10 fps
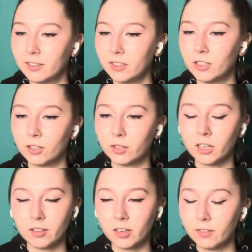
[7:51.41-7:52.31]
you know, hear
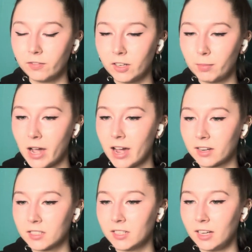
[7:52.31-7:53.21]
their feedback,
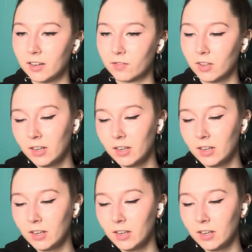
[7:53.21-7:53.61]
see if